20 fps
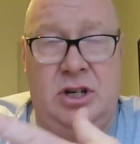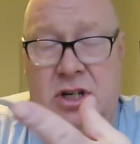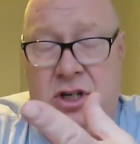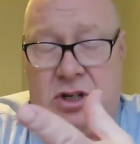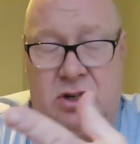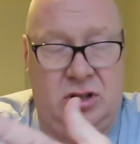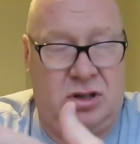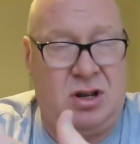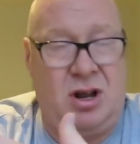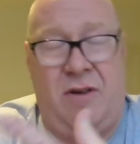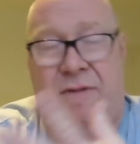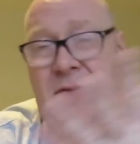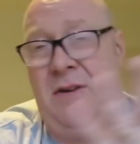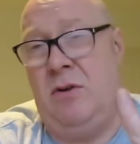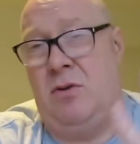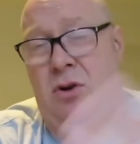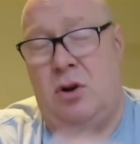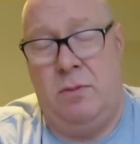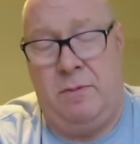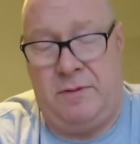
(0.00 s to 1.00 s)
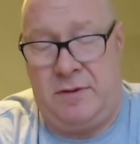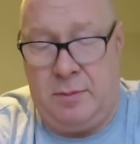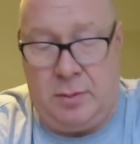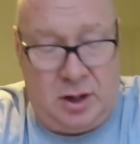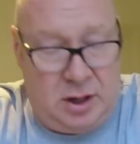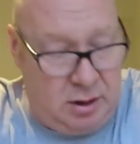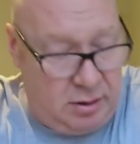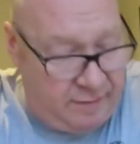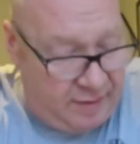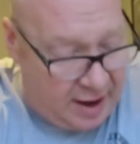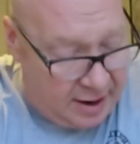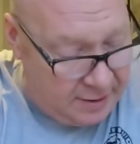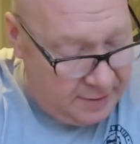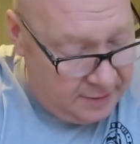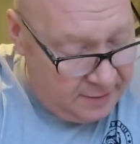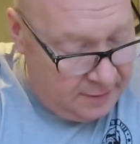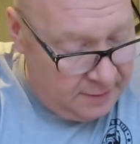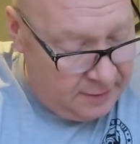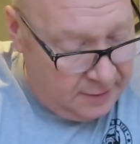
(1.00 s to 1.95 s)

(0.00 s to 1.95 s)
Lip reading: and it's just, I feel comfortable in a